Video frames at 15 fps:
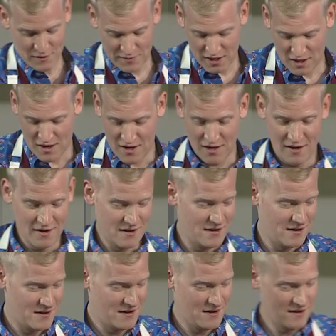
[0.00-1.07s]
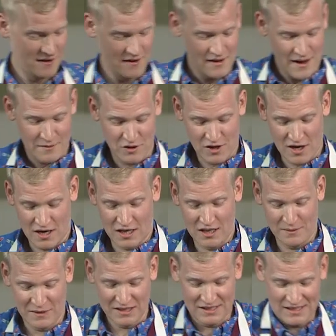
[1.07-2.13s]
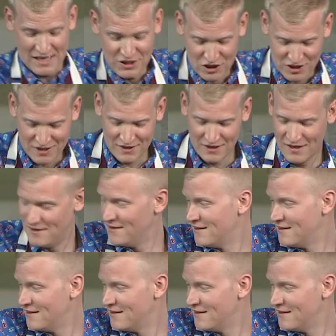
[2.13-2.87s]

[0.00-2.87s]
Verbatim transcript: Oh, my God. I'm trying to clean my station.